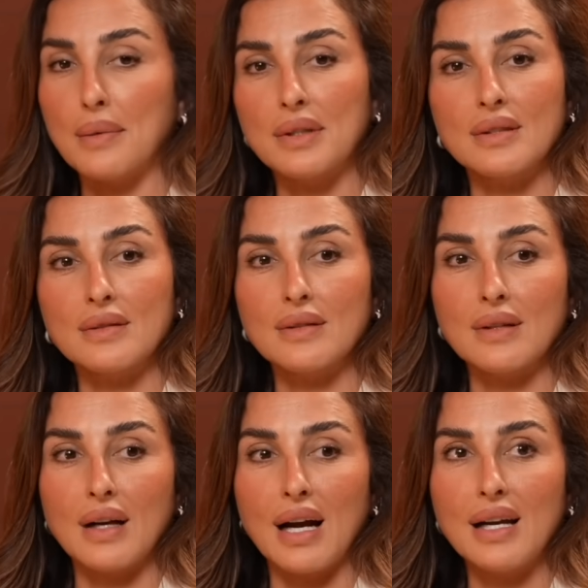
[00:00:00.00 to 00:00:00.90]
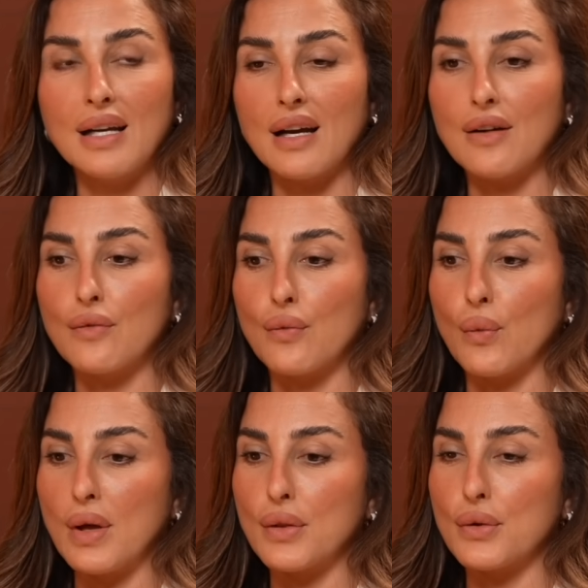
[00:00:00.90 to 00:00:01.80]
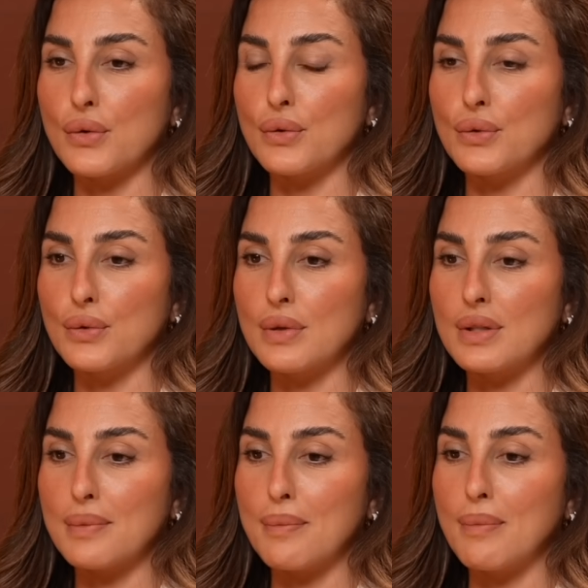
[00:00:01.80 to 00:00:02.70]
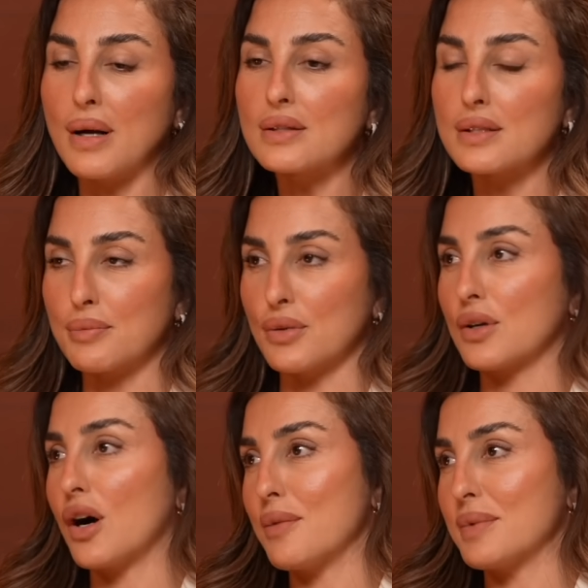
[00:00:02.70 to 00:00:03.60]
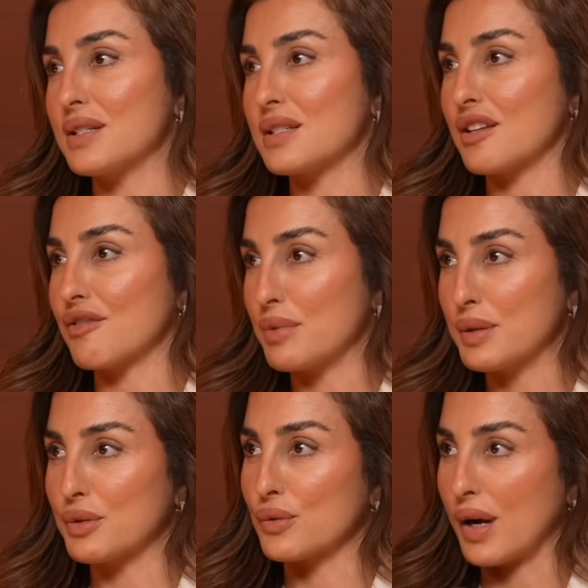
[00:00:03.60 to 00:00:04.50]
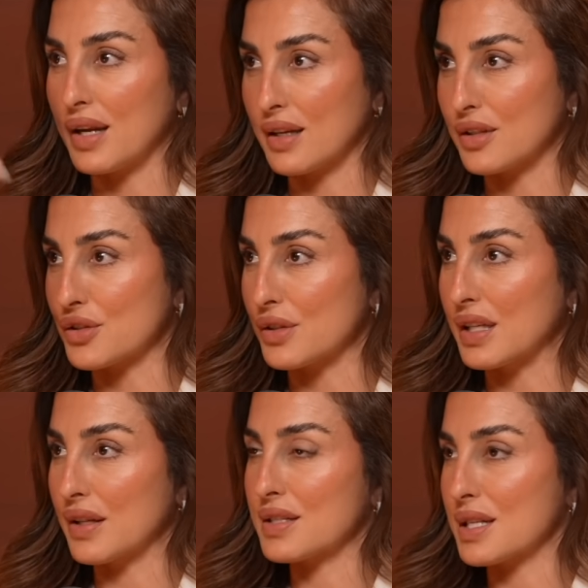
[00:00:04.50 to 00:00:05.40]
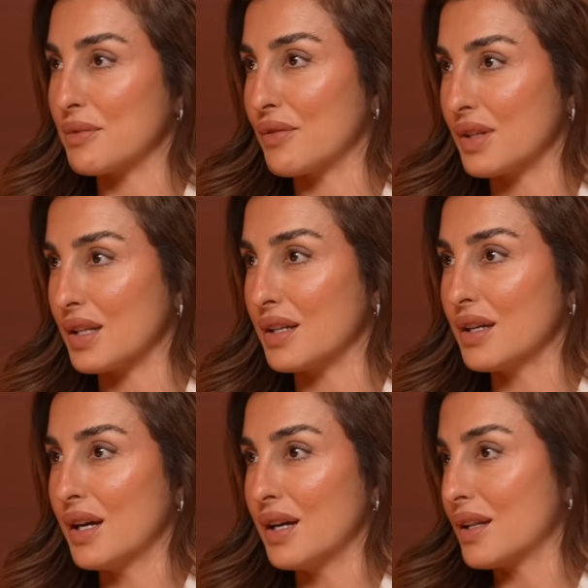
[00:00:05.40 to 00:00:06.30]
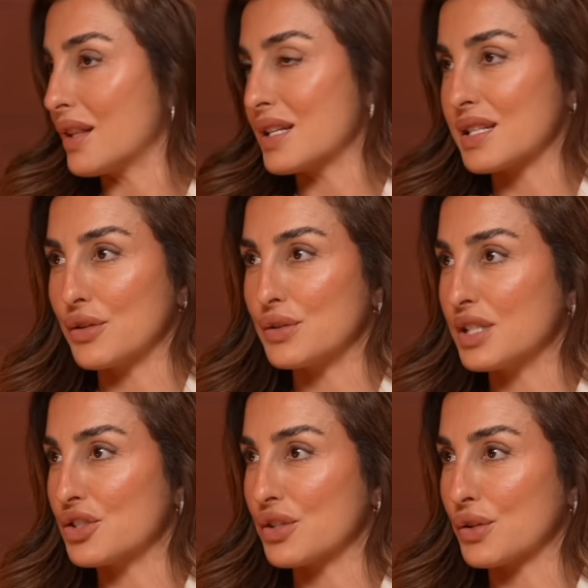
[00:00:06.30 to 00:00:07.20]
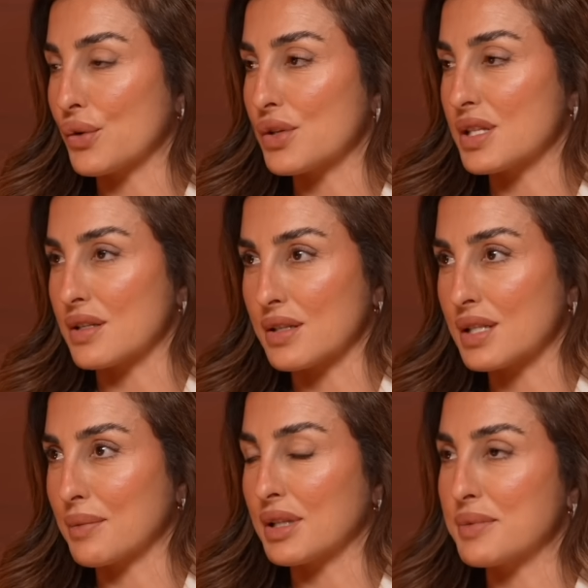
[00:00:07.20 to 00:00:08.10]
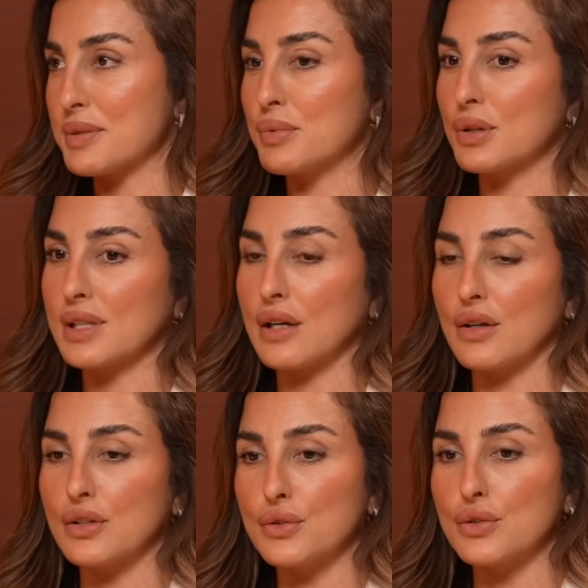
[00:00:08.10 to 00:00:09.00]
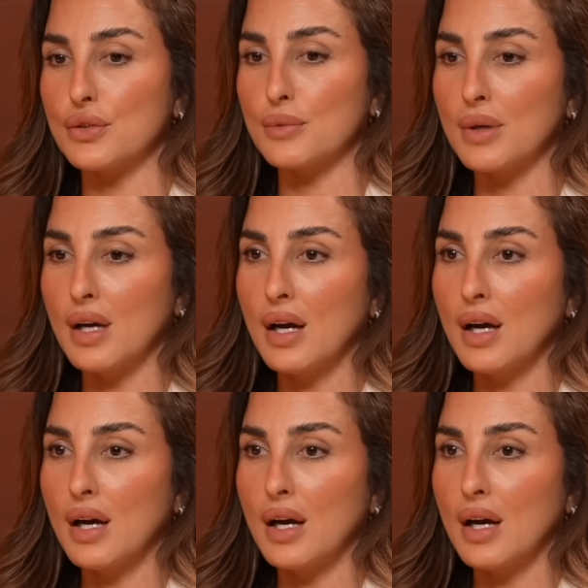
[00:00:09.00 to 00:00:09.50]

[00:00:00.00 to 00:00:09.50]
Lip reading: I mean, I have went through multiple comments of people writing underneath some of the things that you teach in your courses. There are some clips pulled out on YouTube.